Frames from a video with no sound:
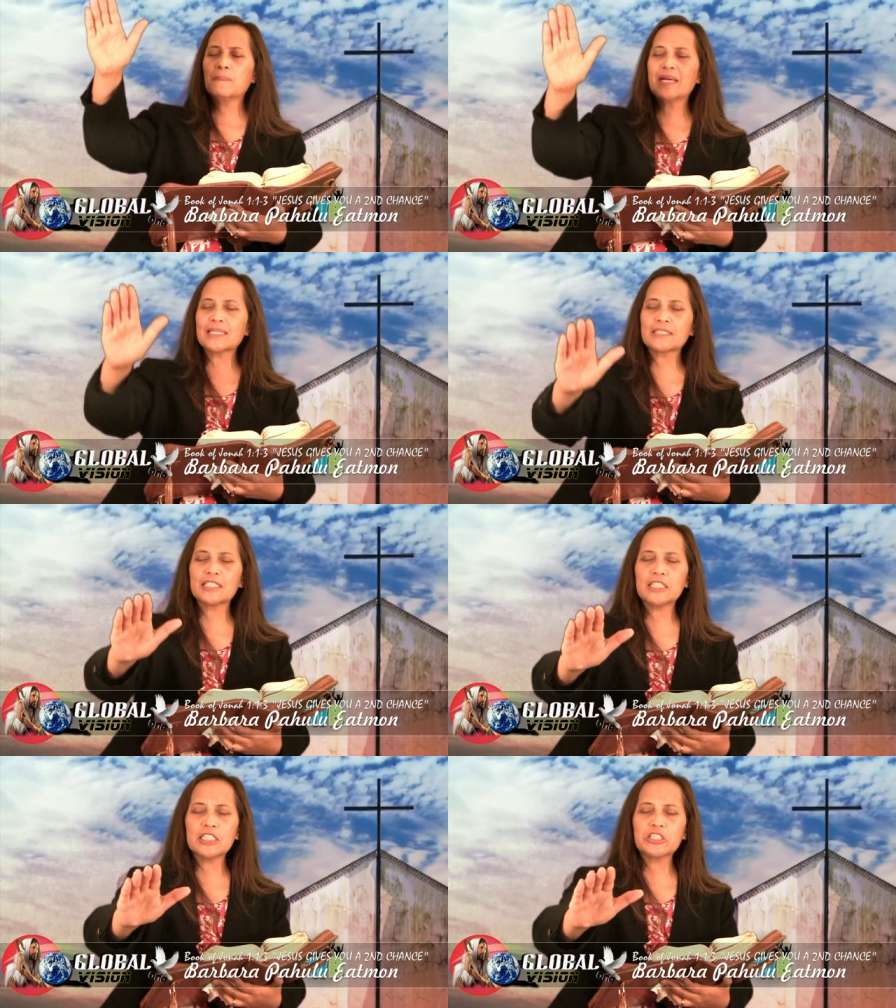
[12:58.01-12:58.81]

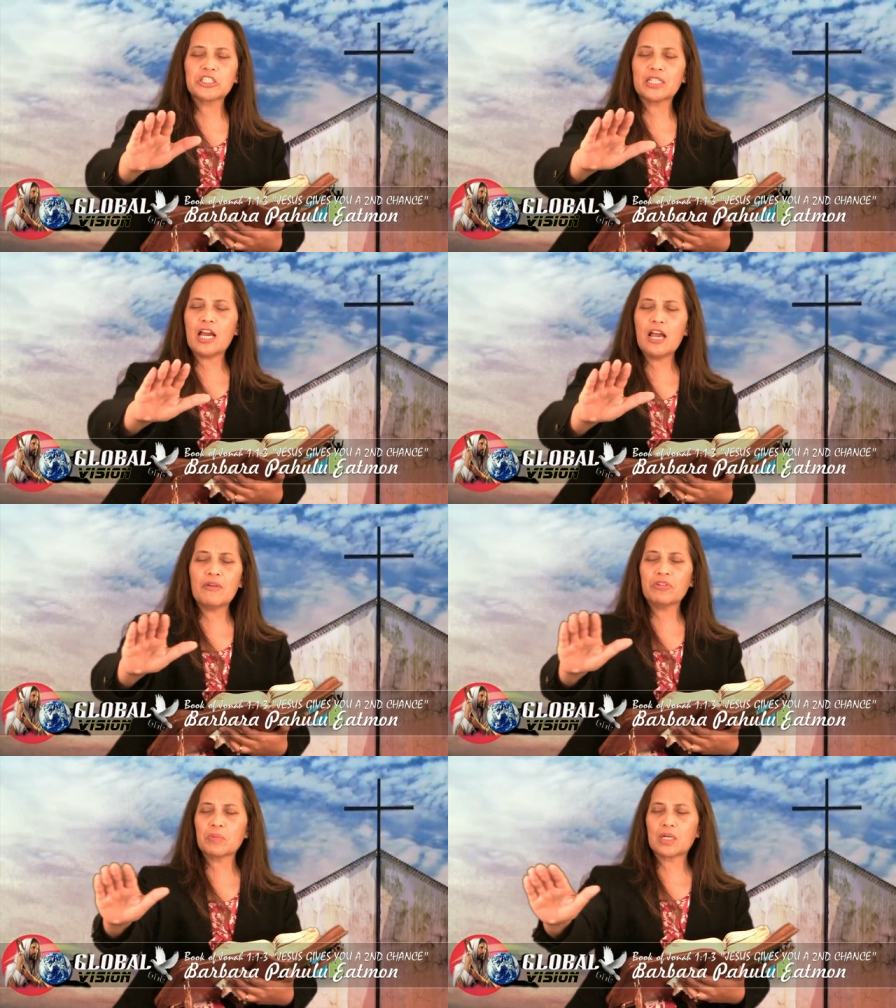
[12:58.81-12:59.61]
blessing each and
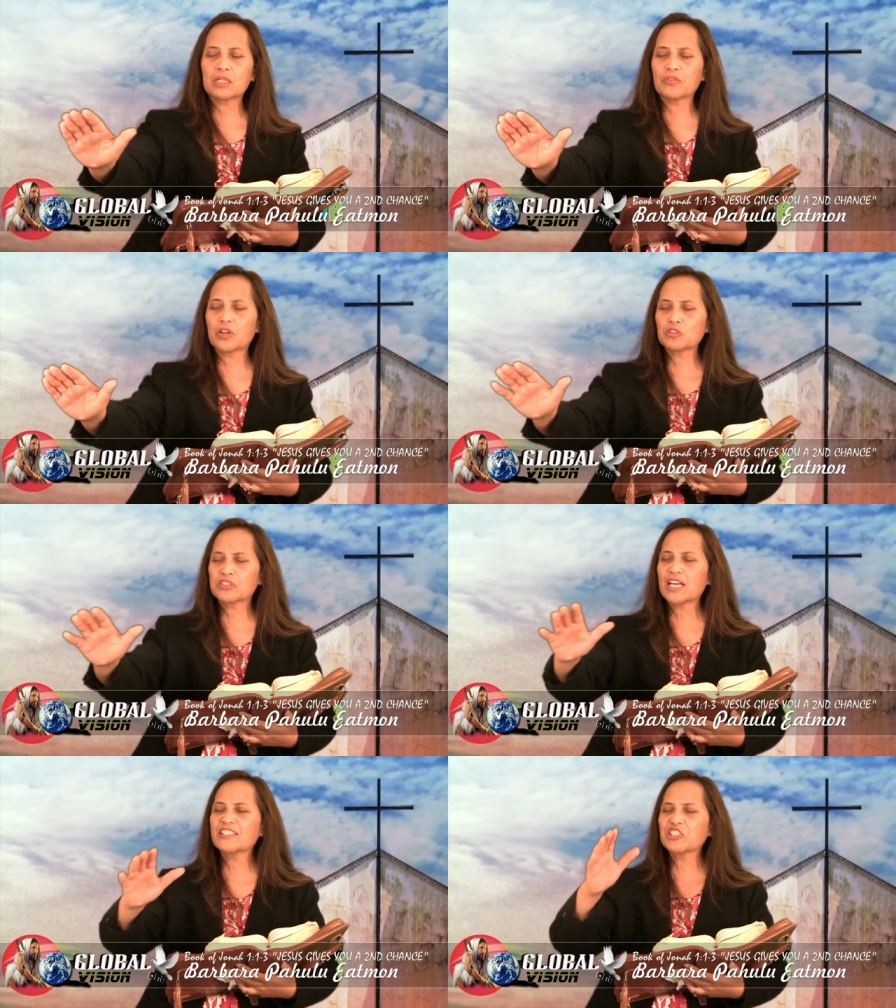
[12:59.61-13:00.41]
every one of
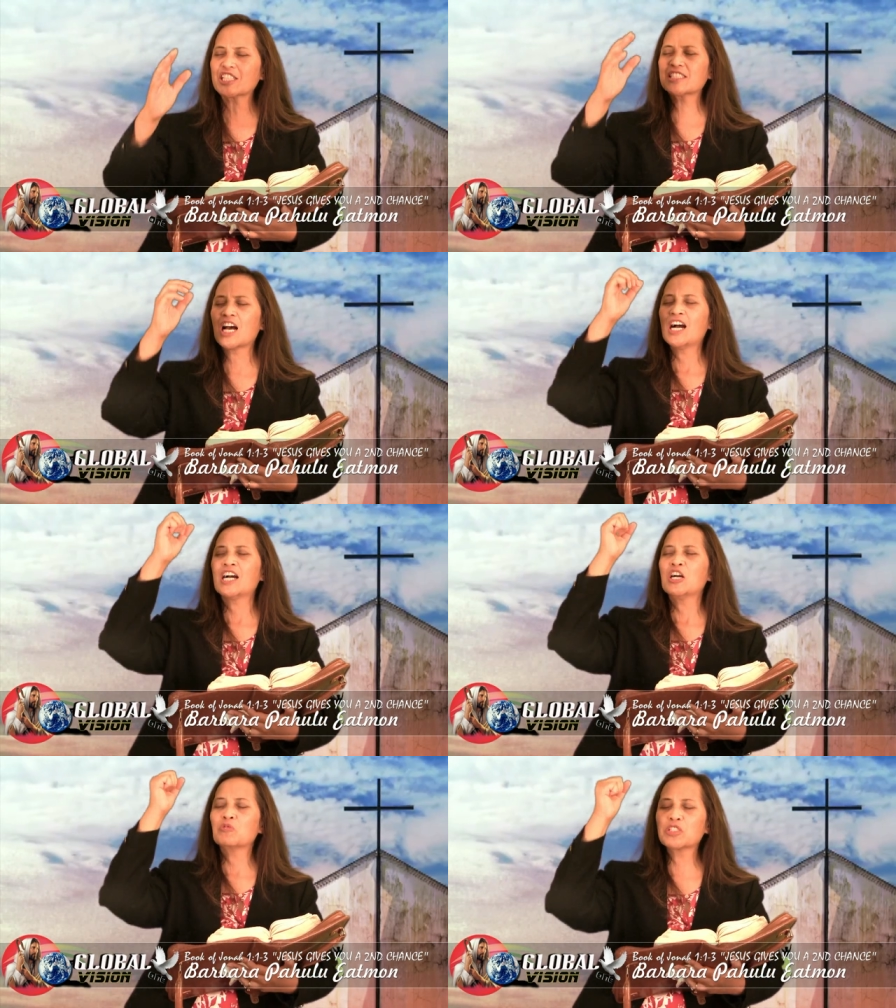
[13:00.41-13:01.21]
those that just
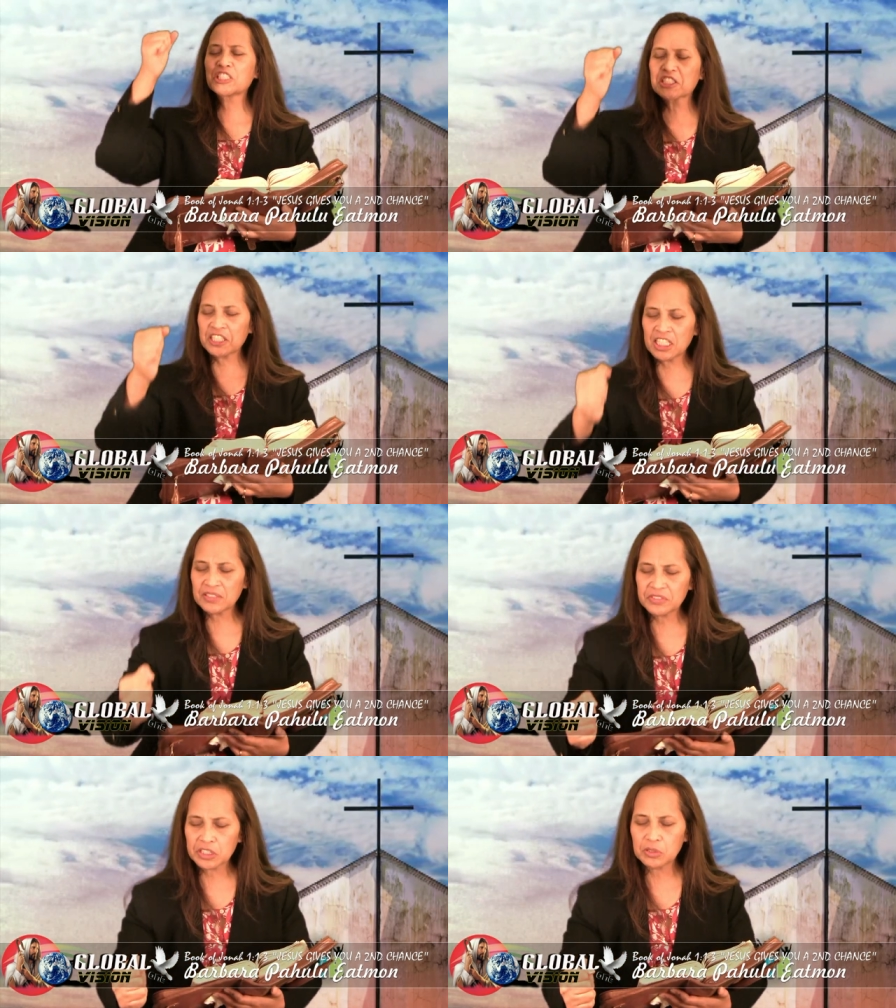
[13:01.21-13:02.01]

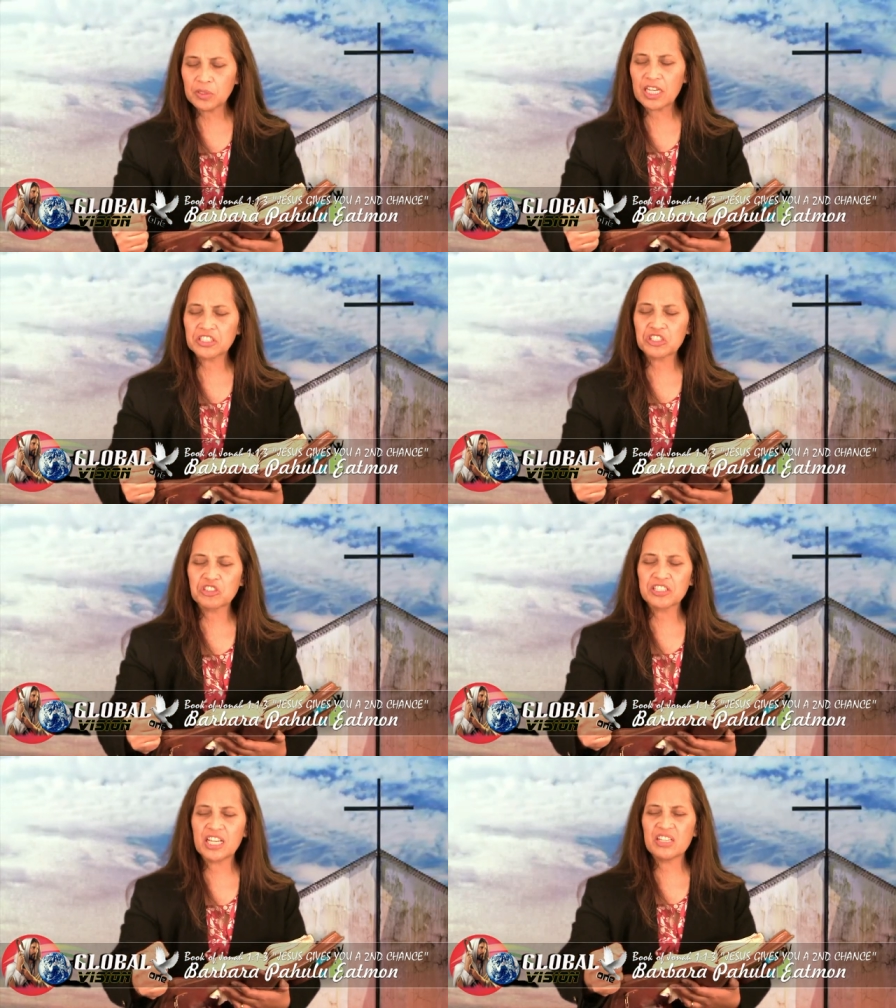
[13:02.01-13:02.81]
received you as your
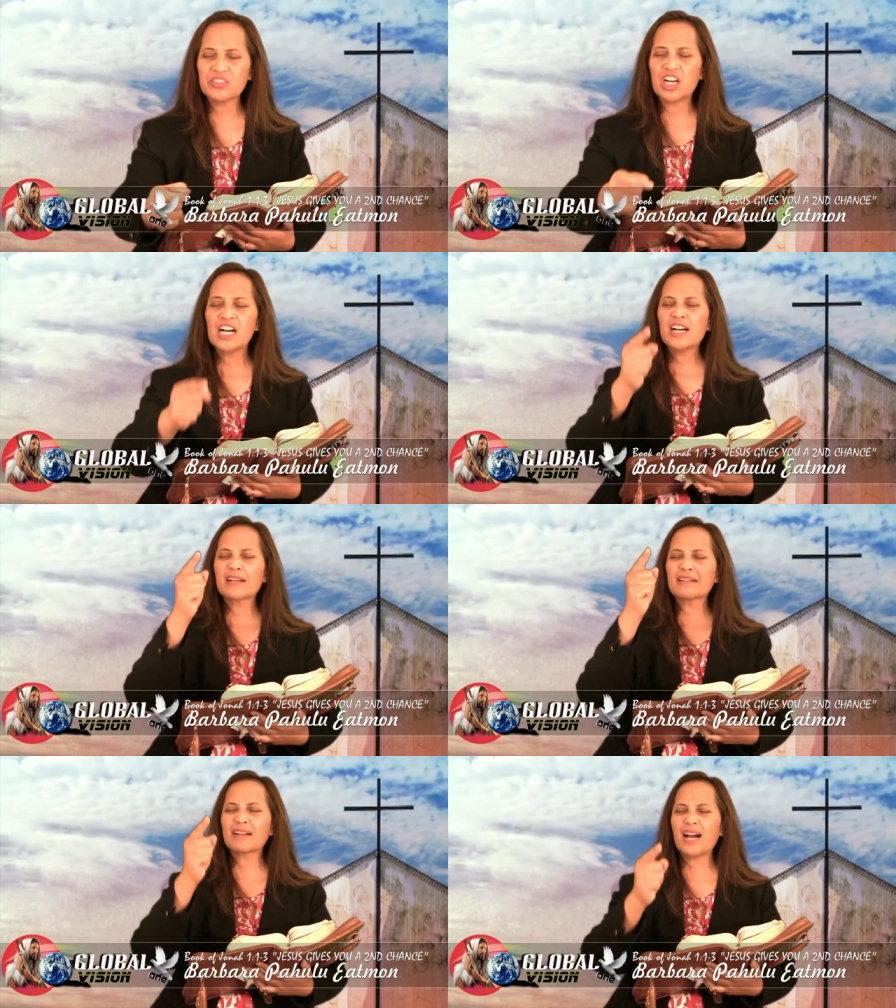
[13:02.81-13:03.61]
Savior.
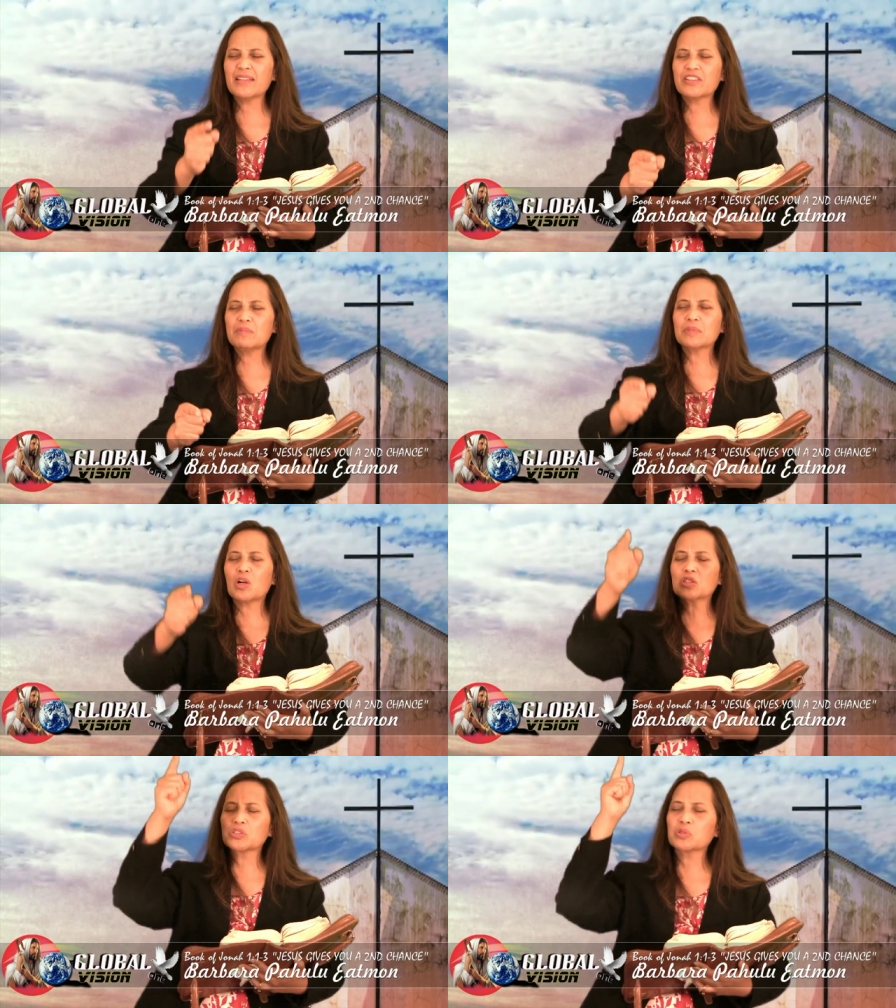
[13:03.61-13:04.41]
Guide them,
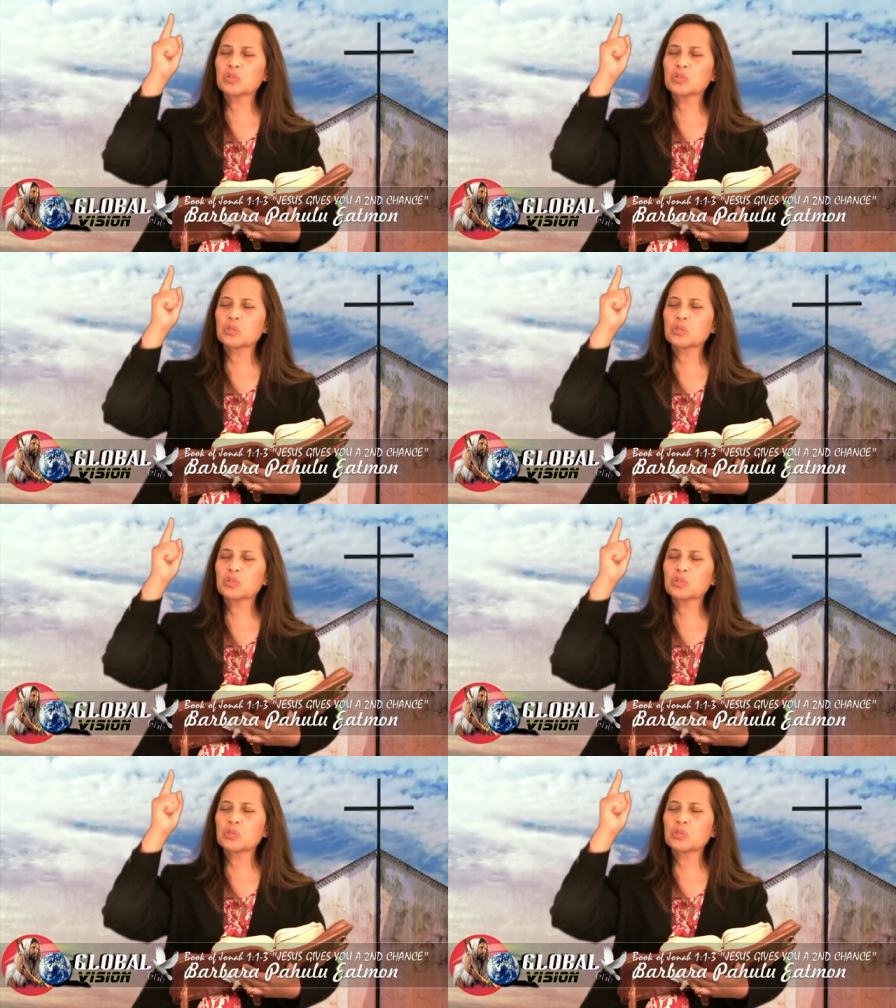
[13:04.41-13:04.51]
Lord, to